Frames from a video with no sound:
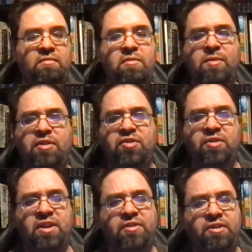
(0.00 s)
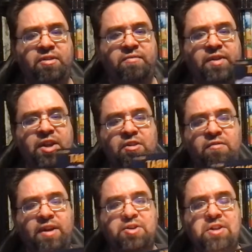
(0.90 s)
Maybe I'll do another video
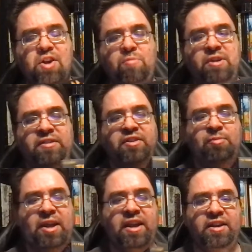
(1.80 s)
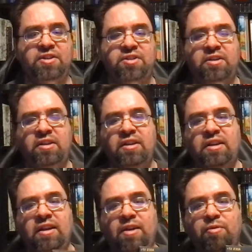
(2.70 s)
of actually opening this package.
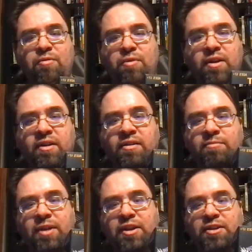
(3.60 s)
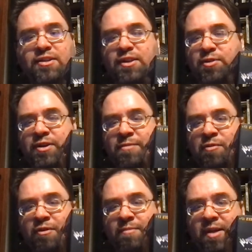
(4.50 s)
I wouldn't want to make you sit through any
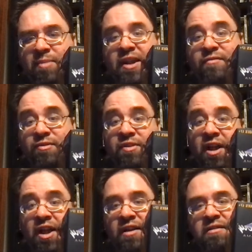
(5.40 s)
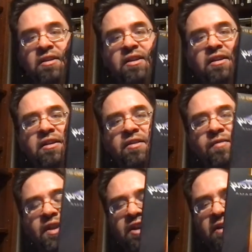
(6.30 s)
more of my painful non-video